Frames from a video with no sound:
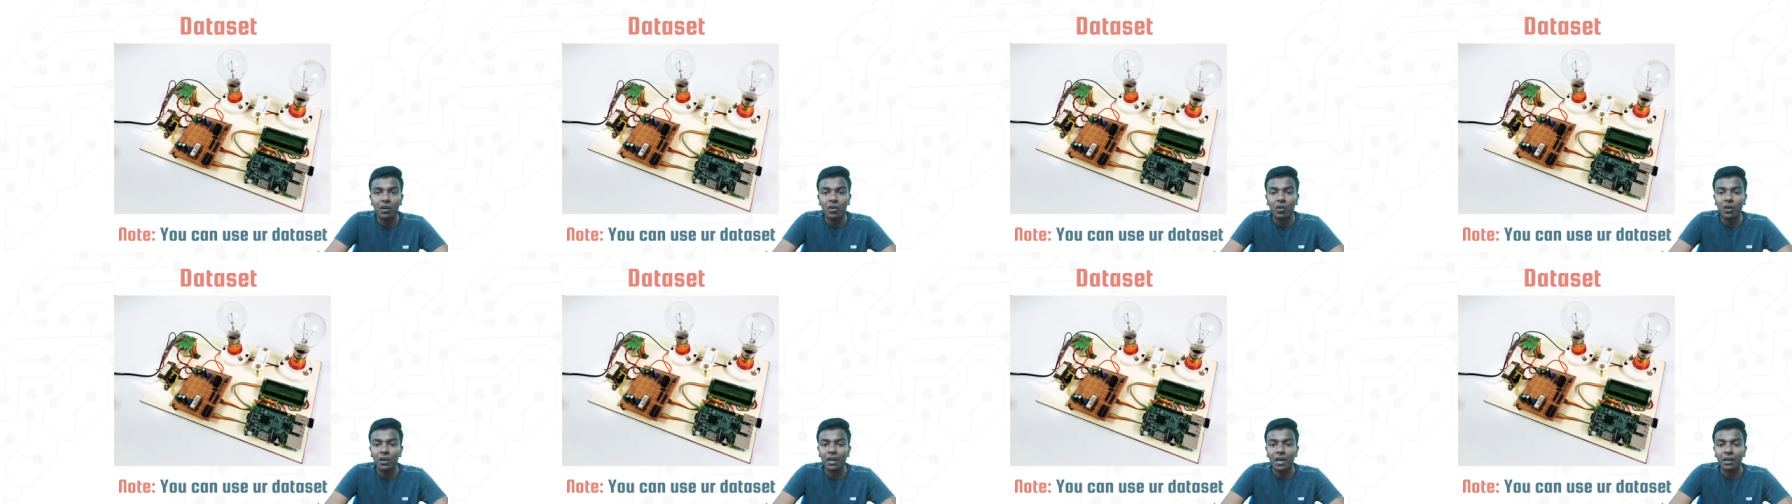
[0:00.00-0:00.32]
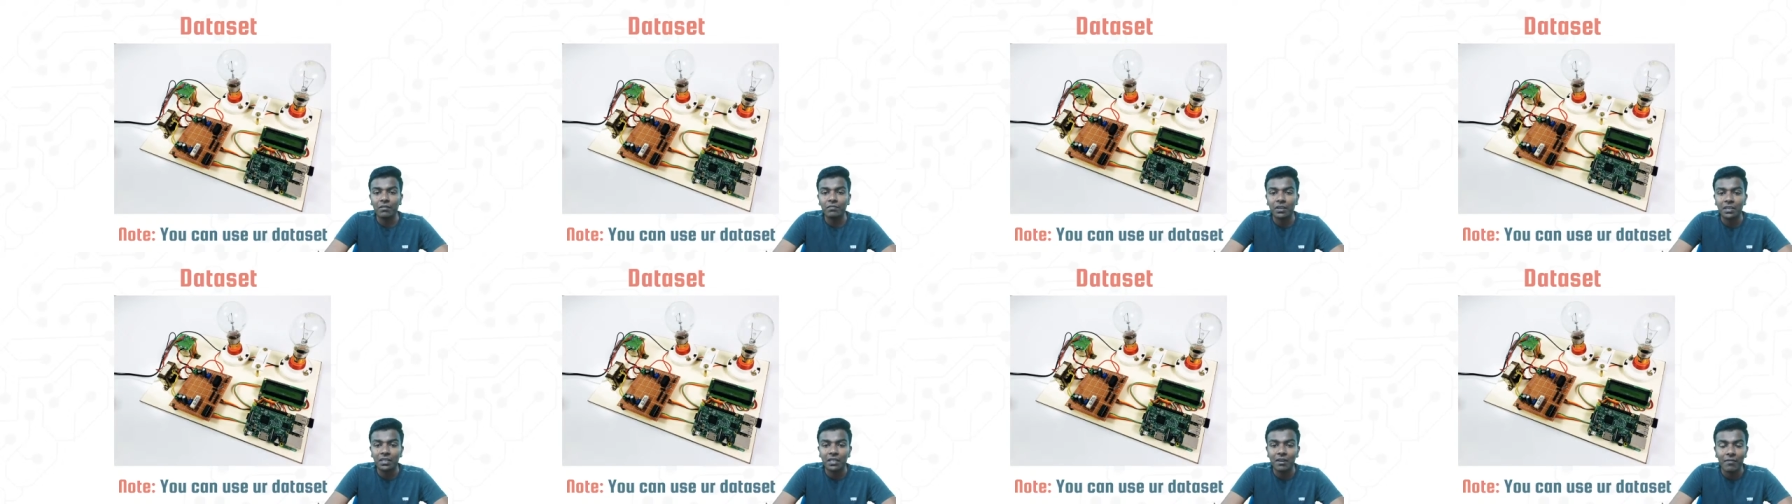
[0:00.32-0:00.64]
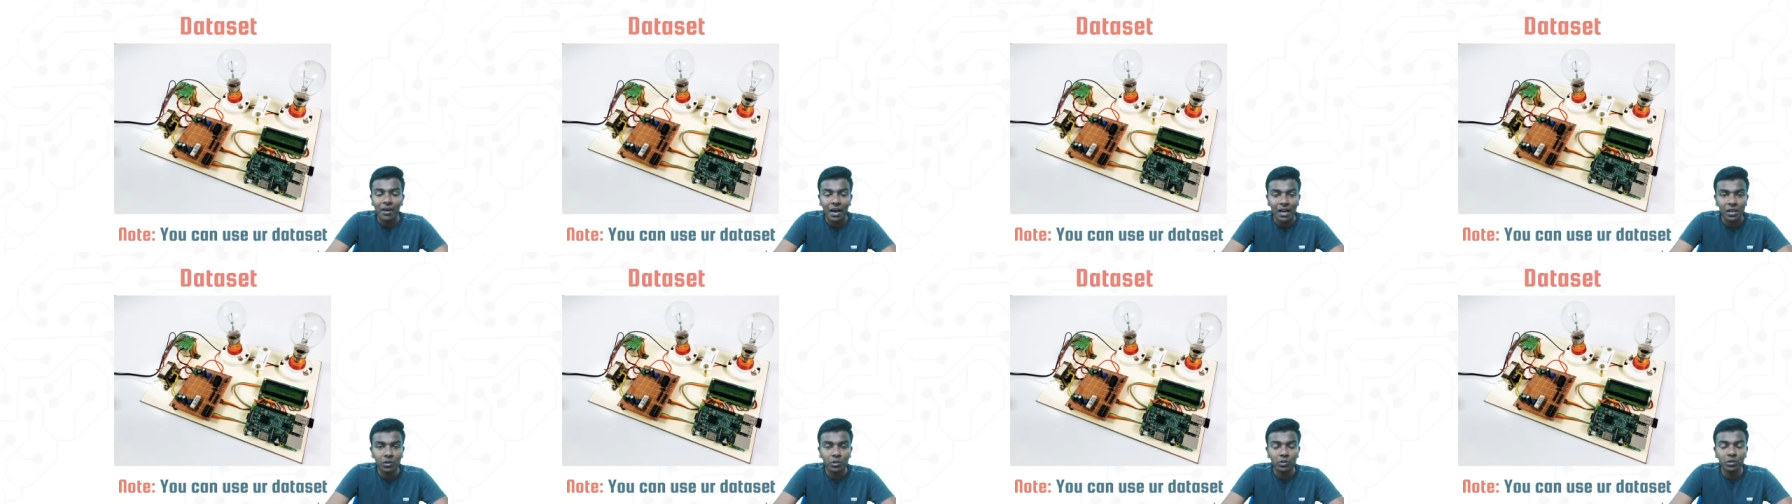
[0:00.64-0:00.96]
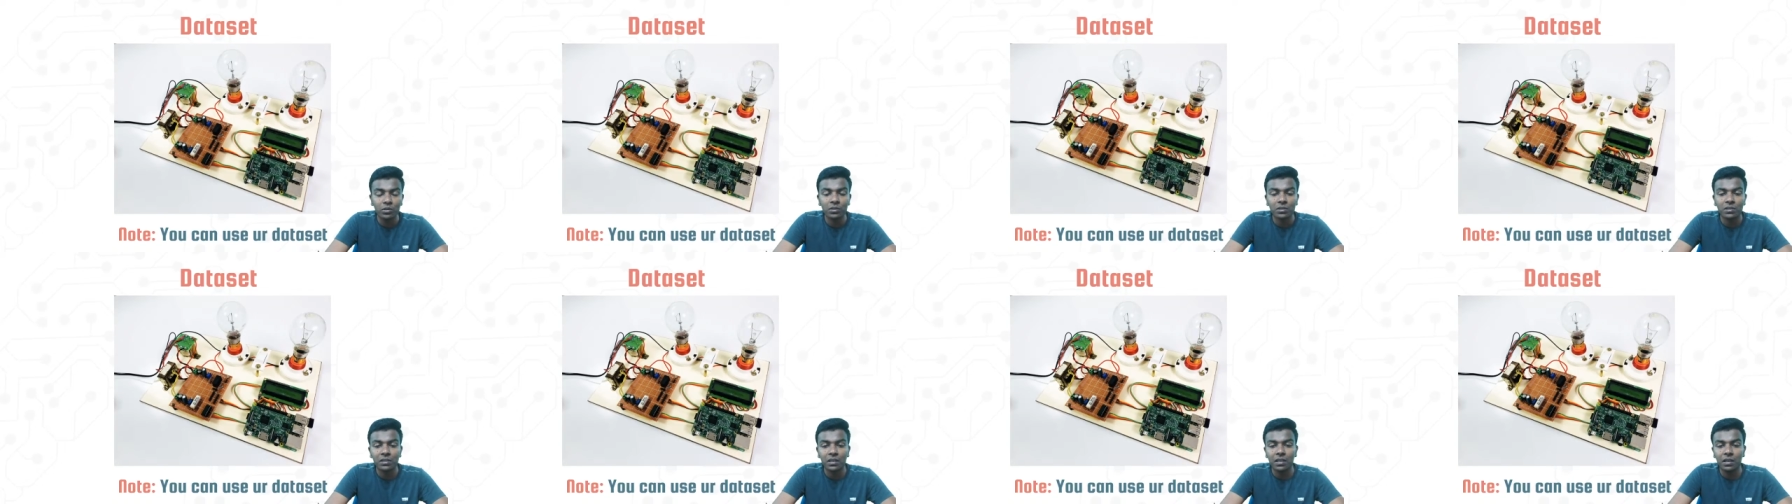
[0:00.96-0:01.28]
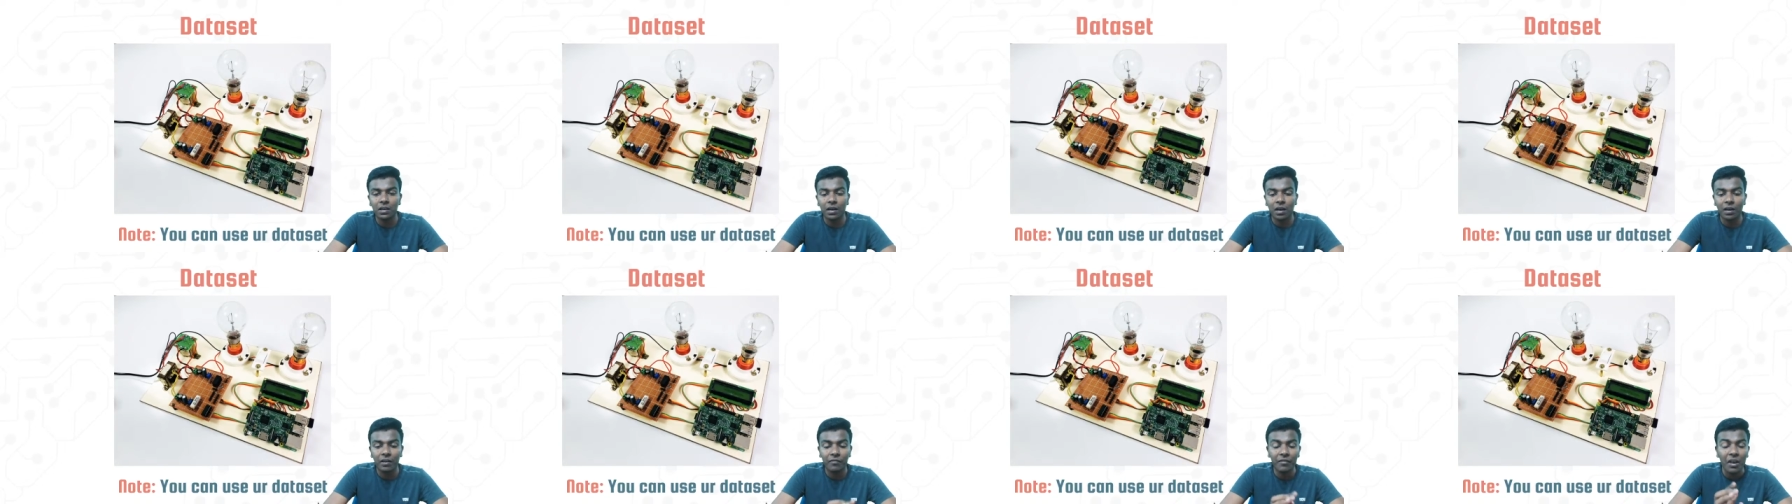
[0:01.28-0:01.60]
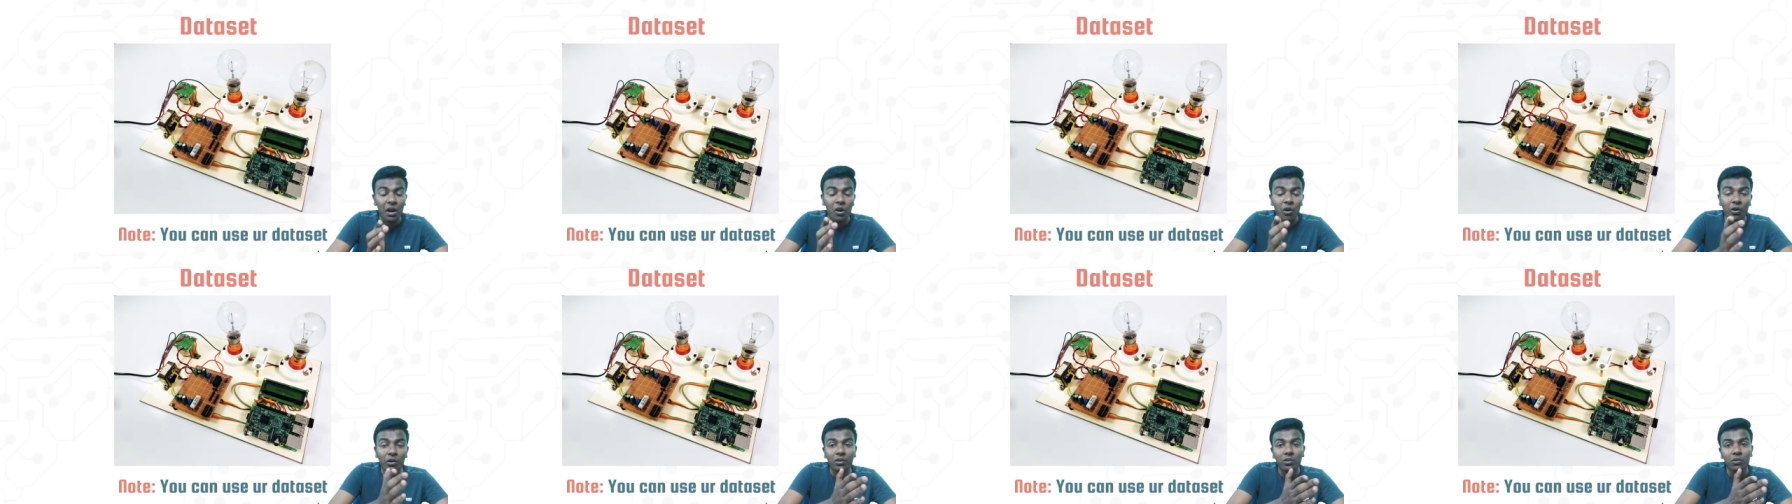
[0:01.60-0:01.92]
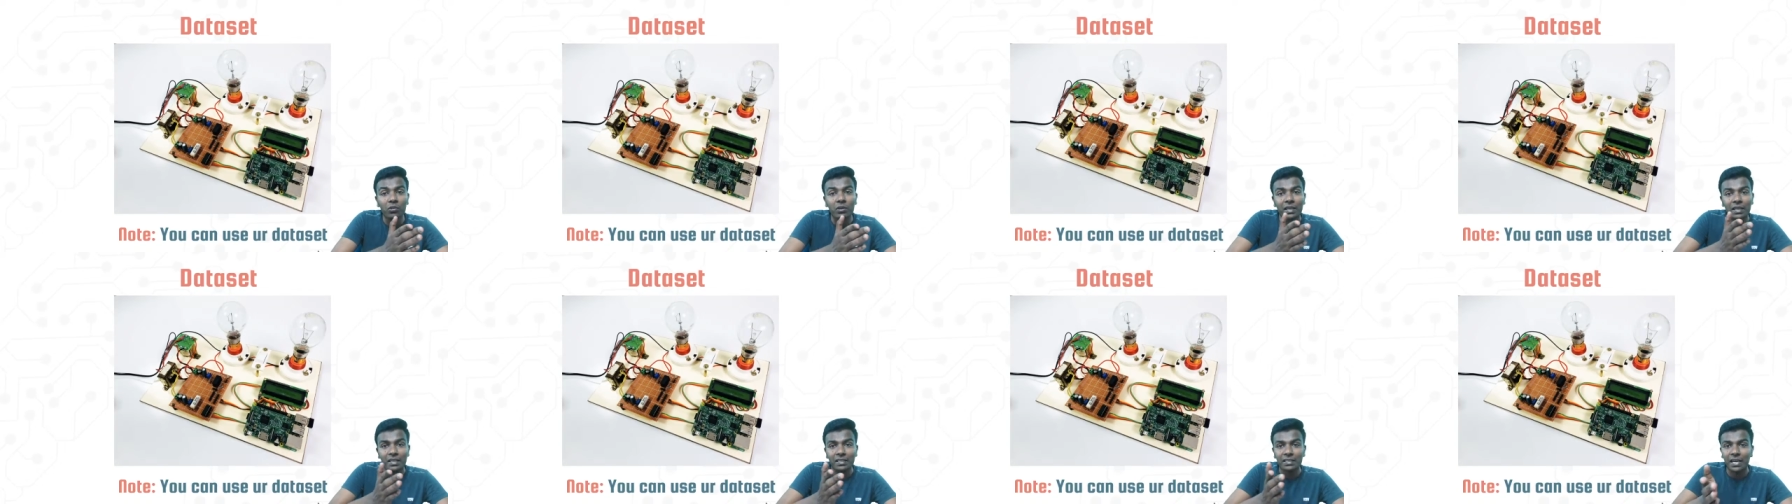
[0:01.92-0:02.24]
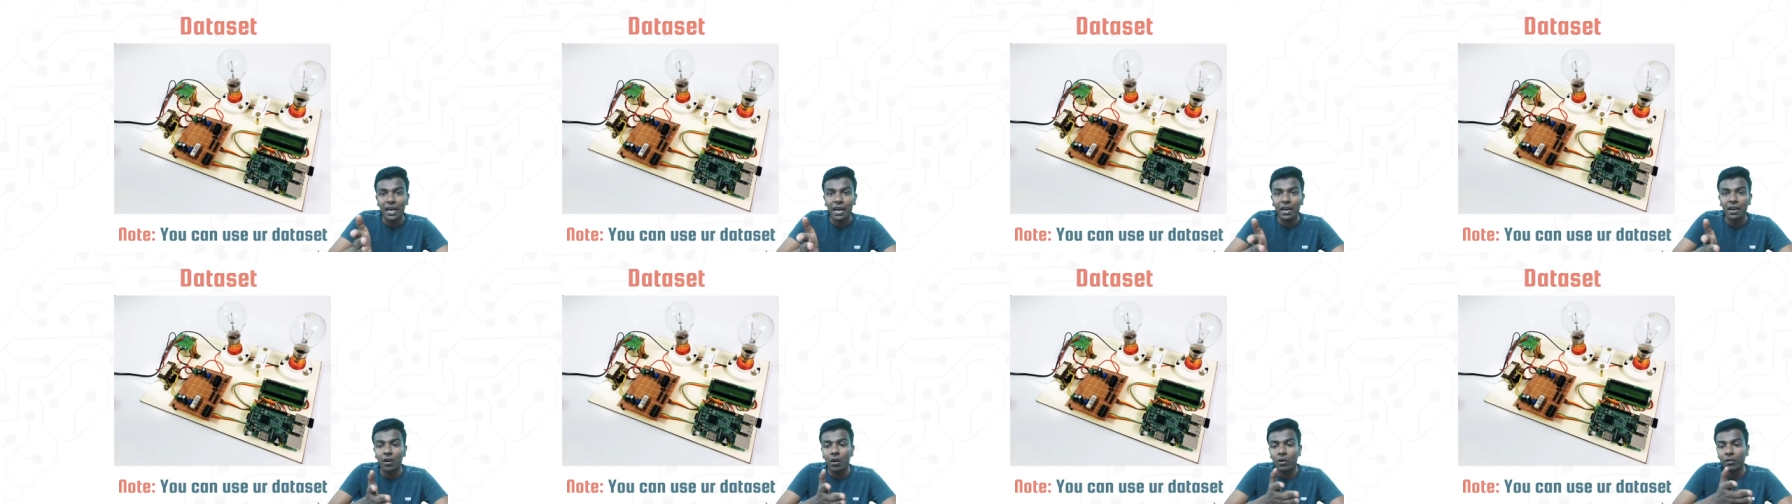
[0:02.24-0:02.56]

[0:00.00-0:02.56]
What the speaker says: or convert the values. We are going to rescale,